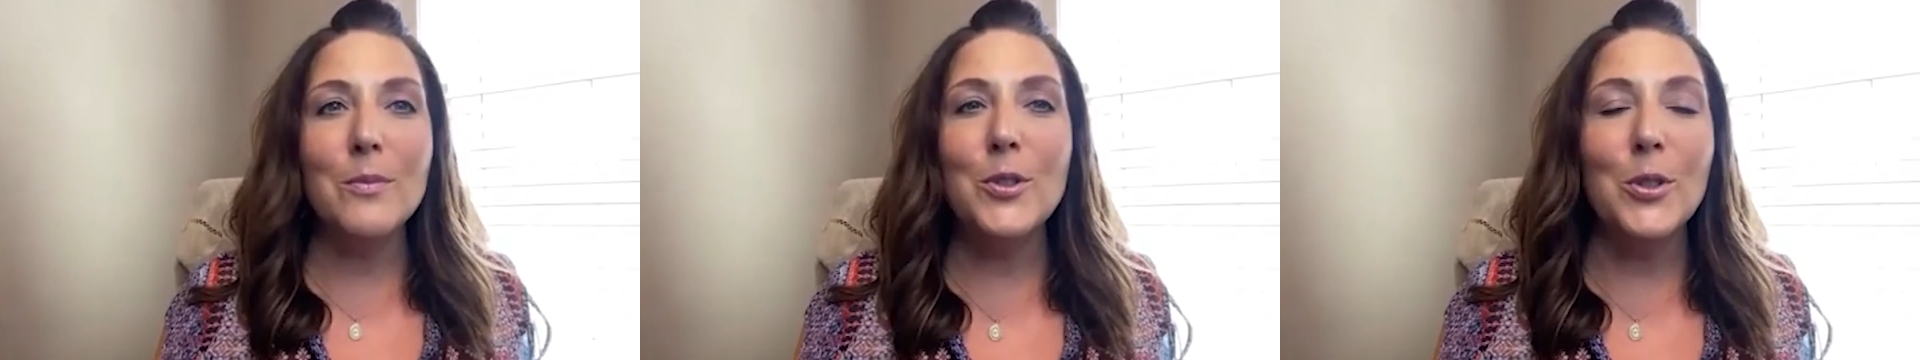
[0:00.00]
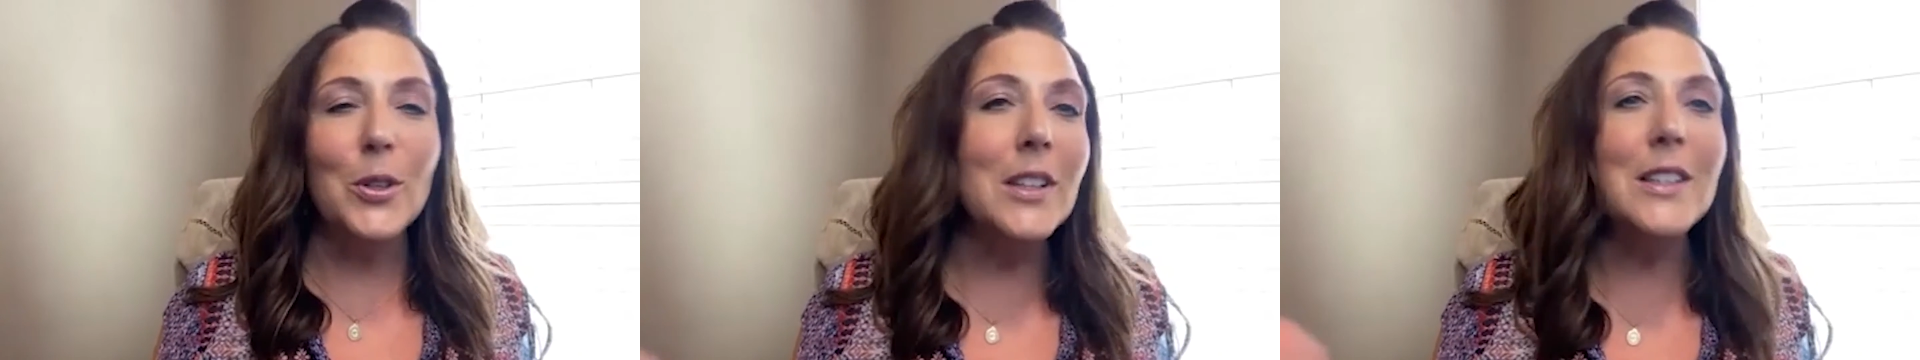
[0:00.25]

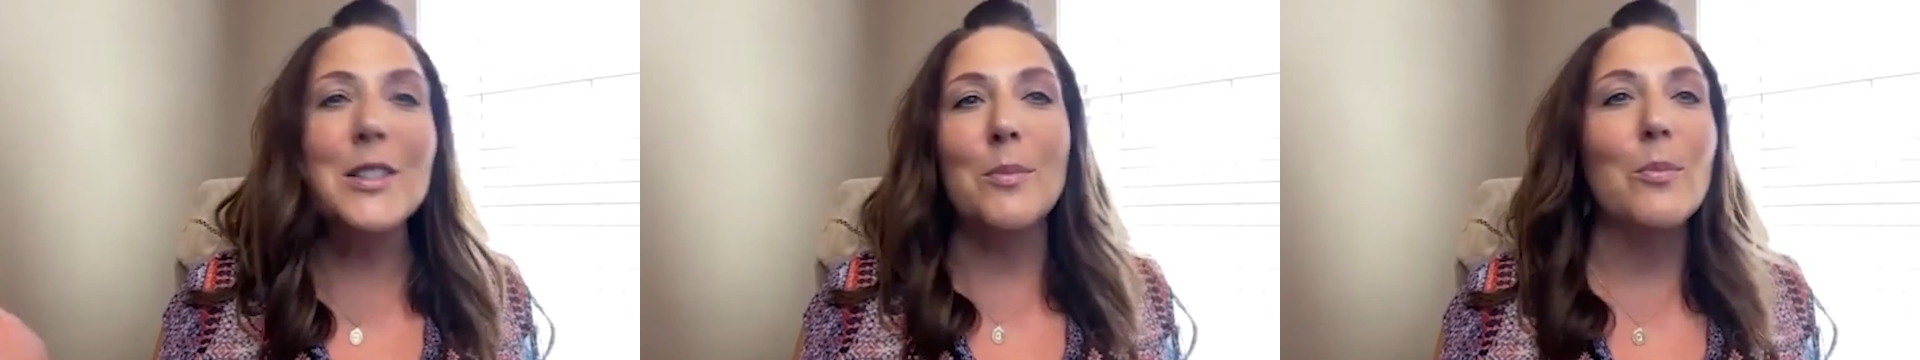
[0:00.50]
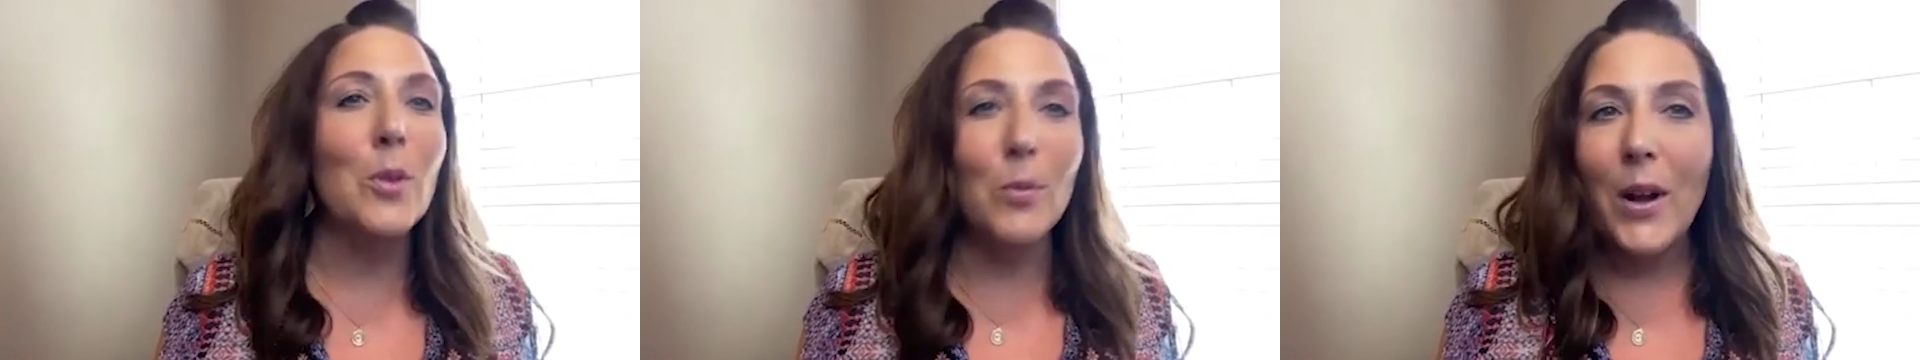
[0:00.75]

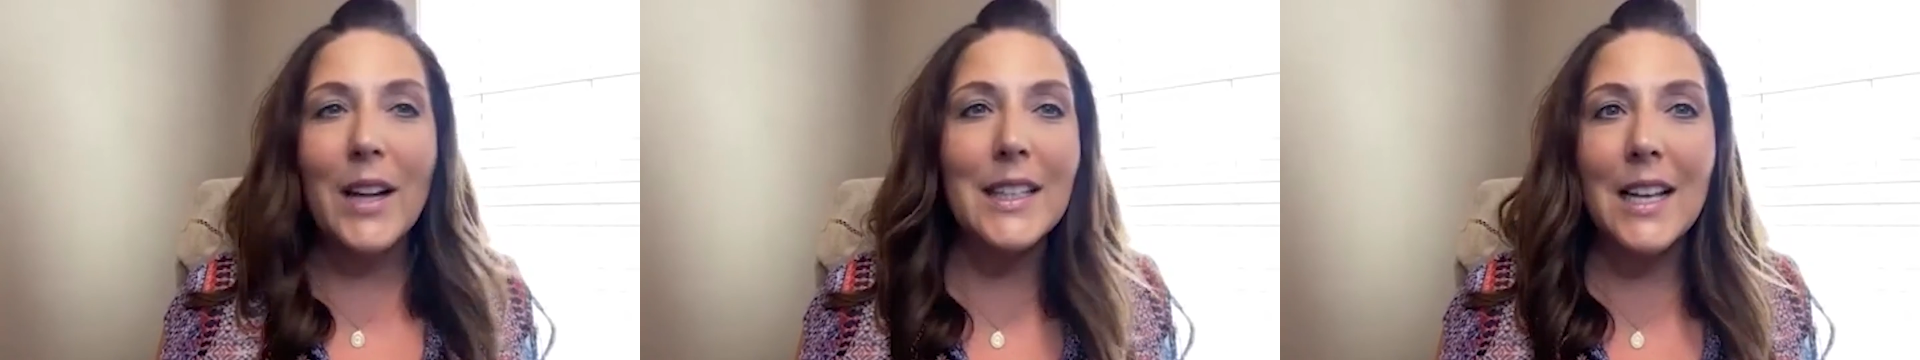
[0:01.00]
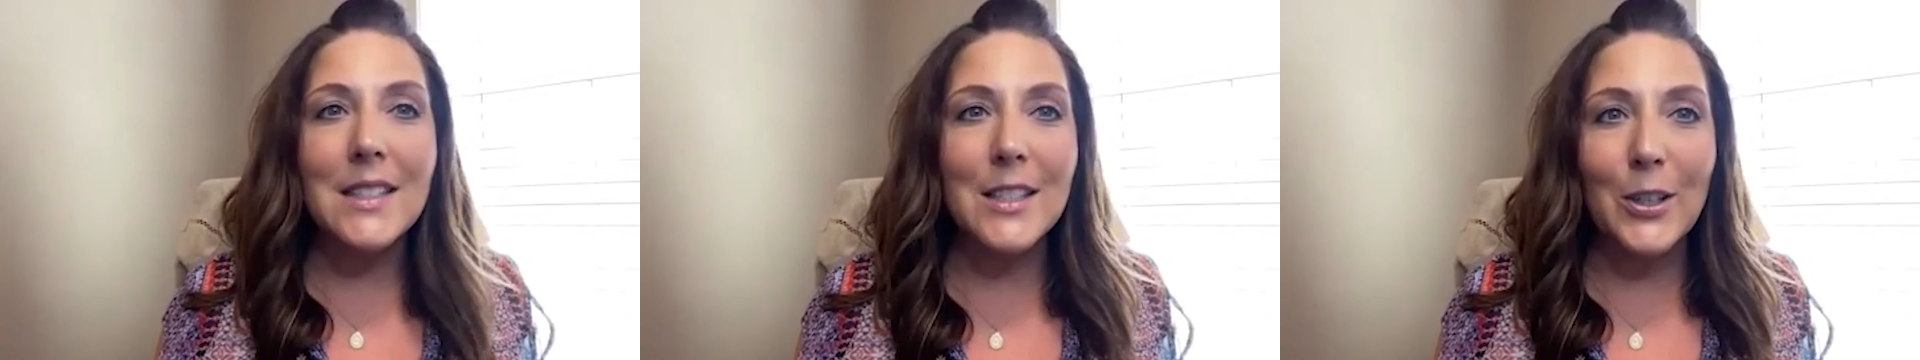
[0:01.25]
journalism or
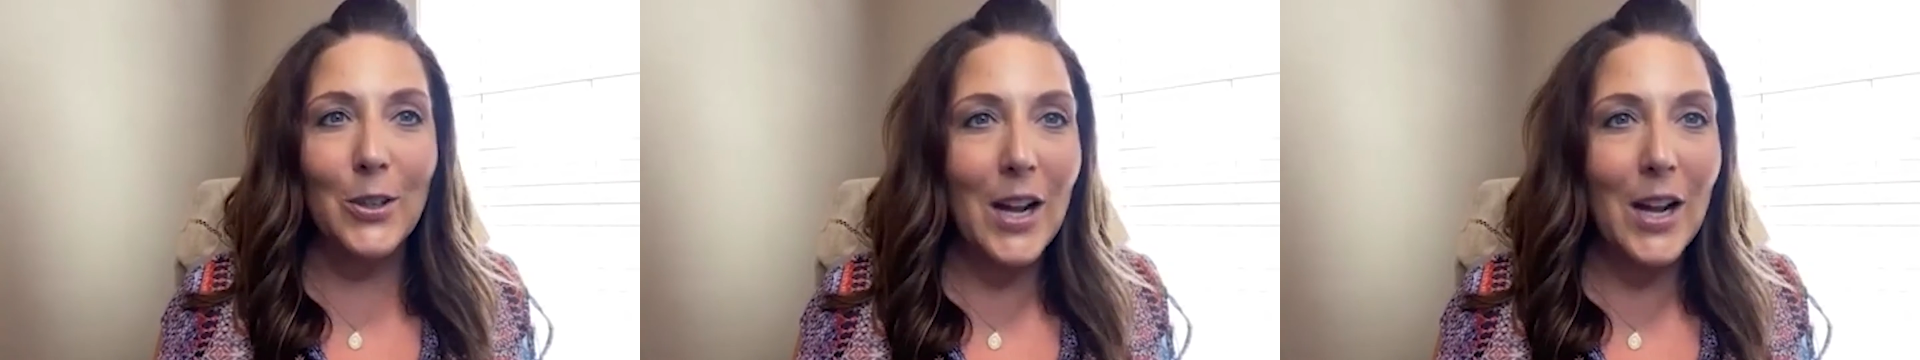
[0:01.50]
broadcasting or